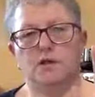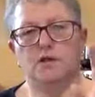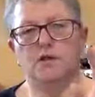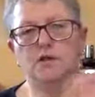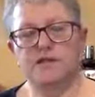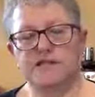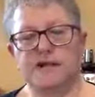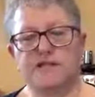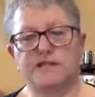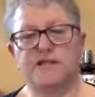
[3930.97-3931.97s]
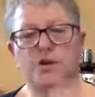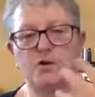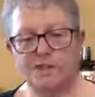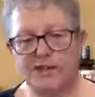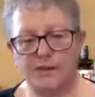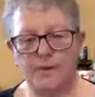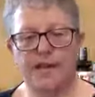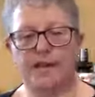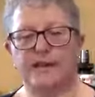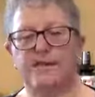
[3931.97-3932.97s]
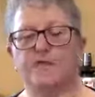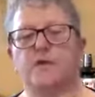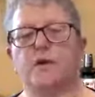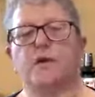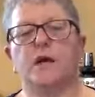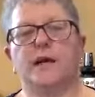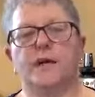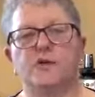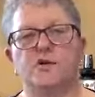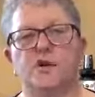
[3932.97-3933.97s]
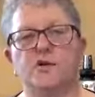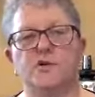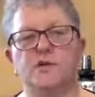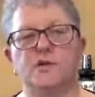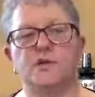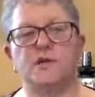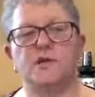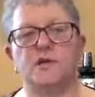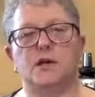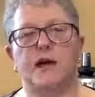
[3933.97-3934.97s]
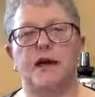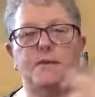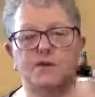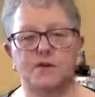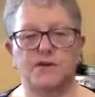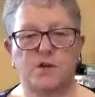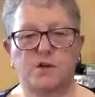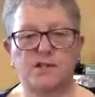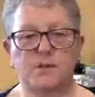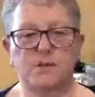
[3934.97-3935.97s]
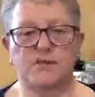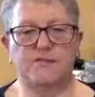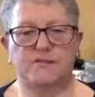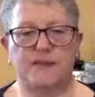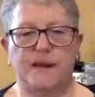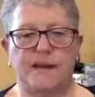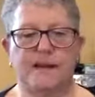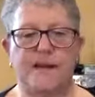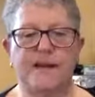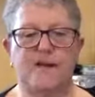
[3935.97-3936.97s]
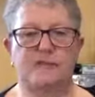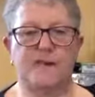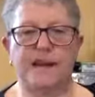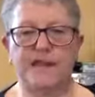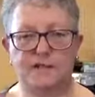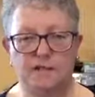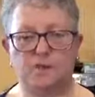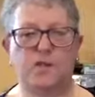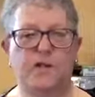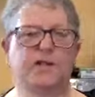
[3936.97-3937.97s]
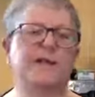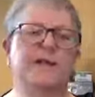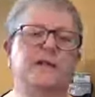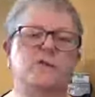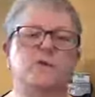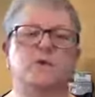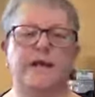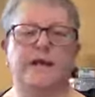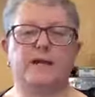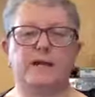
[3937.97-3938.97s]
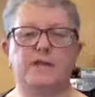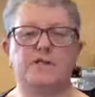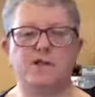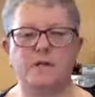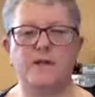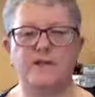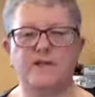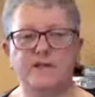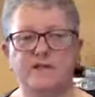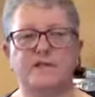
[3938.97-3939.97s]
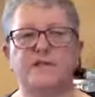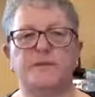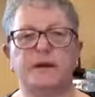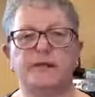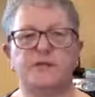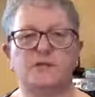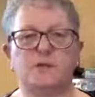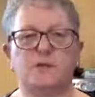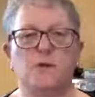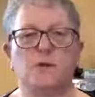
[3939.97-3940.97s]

your starter knows how to behave. It knows how much it's going to be fed, and it reacts accordingly, and you will get a certain amount of activity based on